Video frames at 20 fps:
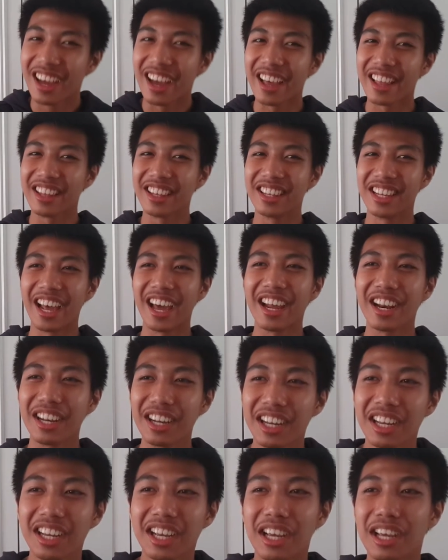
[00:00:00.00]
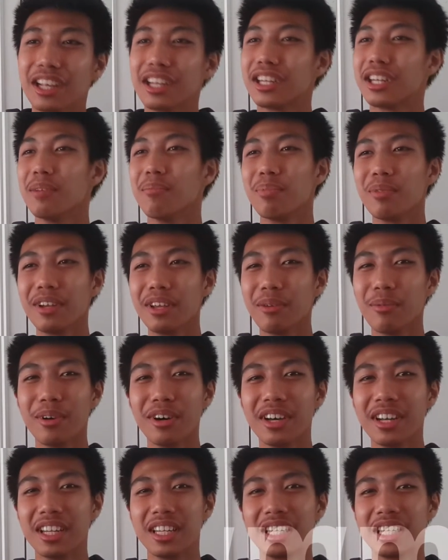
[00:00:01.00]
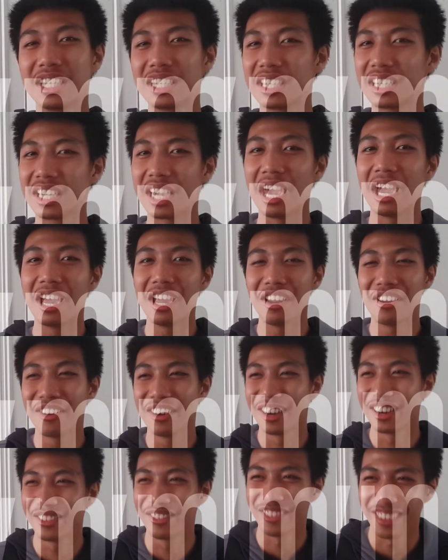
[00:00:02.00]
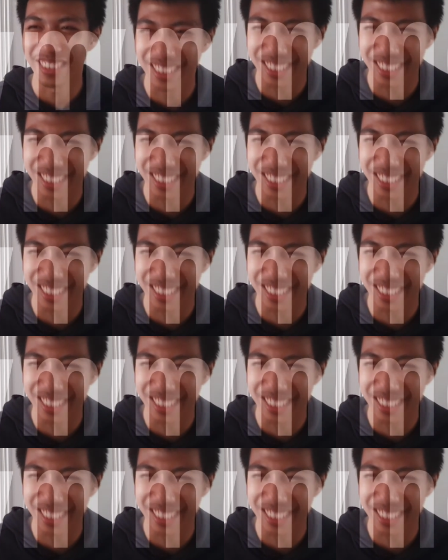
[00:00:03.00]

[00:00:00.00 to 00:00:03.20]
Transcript: and that simply was scary.